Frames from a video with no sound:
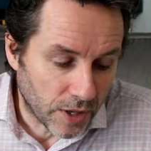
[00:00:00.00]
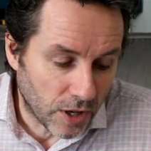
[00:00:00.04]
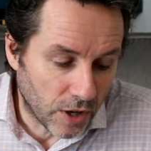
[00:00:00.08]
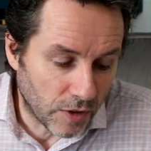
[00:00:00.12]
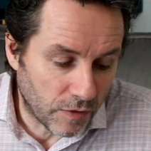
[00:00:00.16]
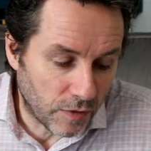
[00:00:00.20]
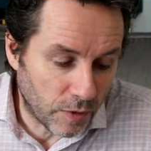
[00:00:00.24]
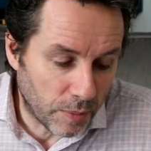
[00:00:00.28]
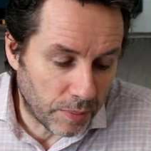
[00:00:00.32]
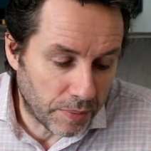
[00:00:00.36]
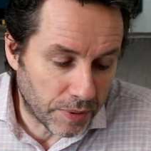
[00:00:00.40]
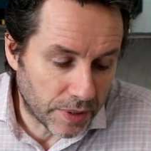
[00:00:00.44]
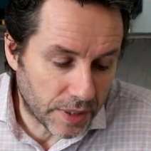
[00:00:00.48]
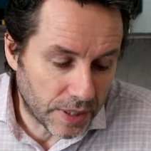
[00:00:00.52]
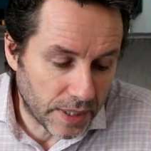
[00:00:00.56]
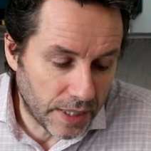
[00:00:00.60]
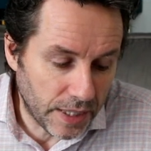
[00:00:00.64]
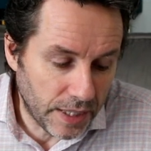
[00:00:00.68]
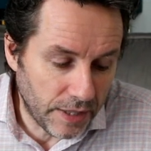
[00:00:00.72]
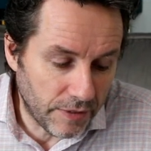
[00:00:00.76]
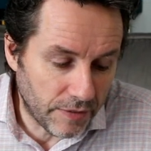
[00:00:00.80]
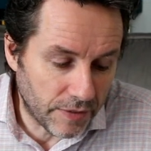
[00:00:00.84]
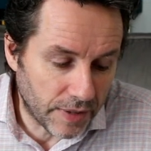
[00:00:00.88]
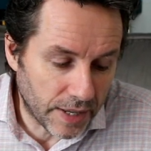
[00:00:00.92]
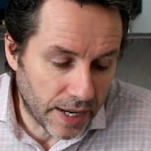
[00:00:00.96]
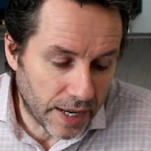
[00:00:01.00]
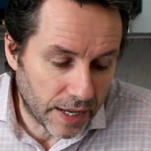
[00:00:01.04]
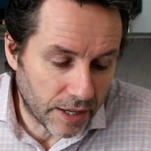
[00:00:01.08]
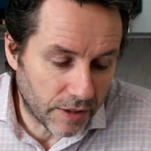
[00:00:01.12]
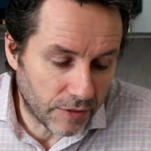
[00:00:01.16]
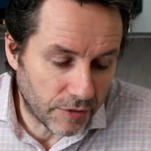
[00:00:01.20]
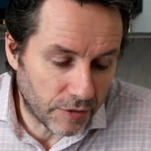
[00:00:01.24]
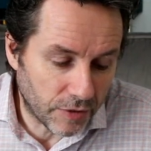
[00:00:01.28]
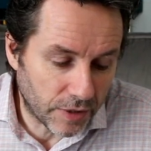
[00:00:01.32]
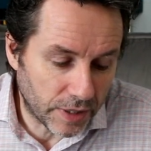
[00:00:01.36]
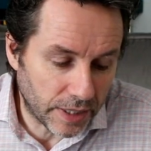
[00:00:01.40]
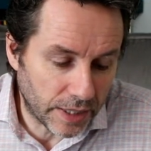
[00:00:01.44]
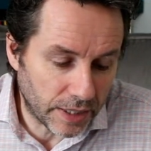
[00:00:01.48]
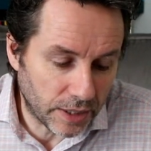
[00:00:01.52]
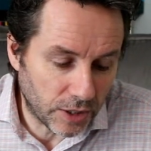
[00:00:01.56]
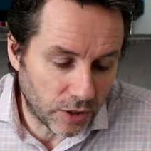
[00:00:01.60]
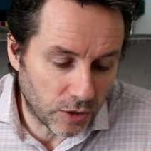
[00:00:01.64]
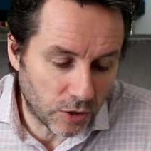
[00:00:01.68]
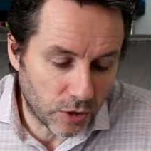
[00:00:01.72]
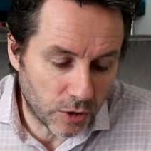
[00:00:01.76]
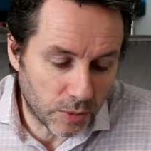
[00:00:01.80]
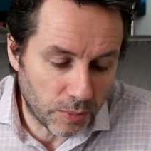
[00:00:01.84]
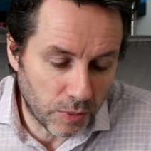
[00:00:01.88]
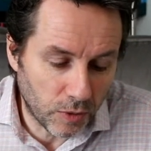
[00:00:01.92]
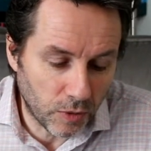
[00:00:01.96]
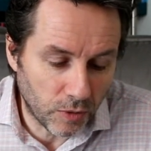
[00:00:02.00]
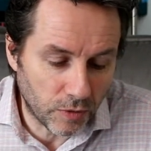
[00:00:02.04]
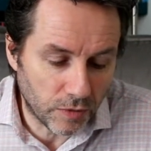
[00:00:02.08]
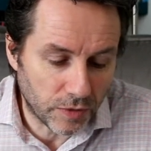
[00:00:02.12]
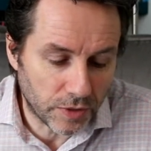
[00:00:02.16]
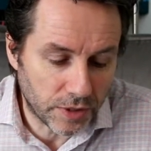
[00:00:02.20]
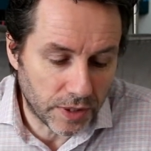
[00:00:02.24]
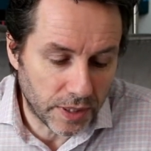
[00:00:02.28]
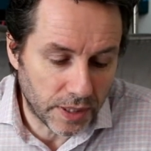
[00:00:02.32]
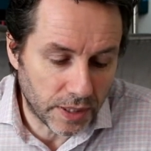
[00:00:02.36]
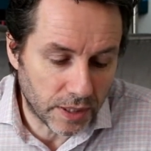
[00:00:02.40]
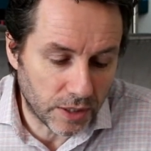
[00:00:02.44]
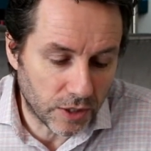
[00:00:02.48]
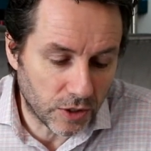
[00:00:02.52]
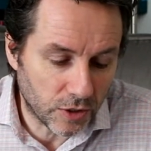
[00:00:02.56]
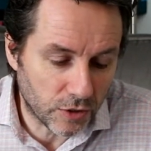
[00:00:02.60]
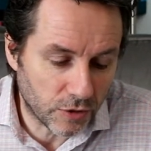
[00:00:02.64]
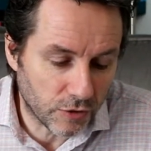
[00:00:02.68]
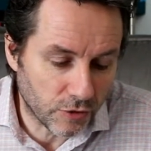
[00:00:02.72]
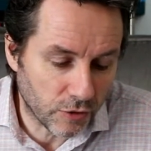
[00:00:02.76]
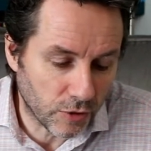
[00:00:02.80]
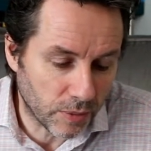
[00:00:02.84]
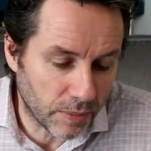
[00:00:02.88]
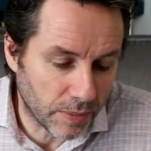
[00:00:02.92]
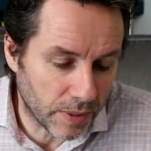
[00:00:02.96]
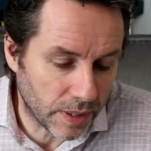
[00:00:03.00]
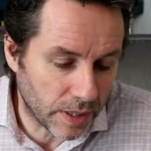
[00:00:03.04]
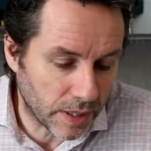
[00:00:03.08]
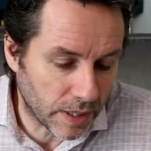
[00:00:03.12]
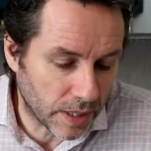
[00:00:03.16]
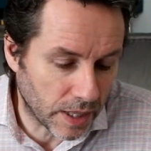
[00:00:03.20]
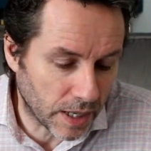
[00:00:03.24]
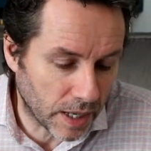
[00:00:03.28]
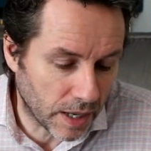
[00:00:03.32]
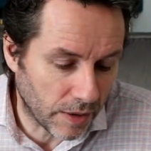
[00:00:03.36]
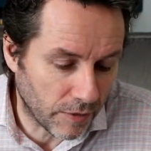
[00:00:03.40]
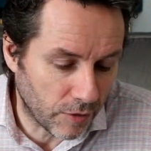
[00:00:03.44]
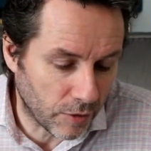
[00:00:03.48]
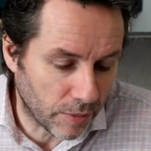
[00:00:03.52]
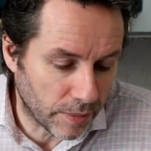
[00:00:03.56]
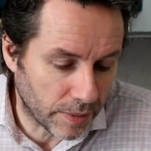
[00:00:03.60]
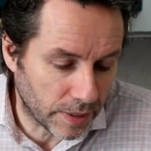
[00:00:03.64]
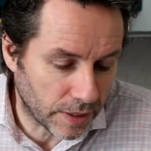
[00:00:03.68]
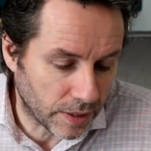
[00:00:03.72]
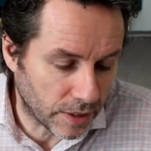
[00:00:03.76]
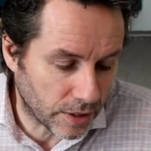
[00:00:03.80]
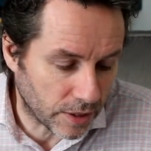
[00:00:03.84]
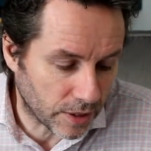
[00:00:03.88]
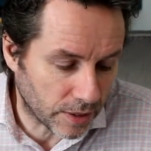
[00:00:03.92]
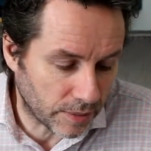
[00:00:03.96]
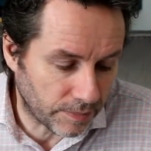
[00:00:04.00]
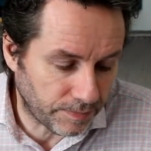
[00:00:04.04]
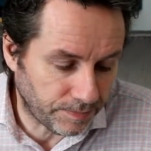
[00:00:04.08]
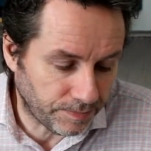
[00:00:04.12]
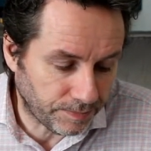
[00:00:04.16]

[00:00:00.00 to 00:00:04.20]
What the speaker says: of a perceived lack of financial support for theatres from the government.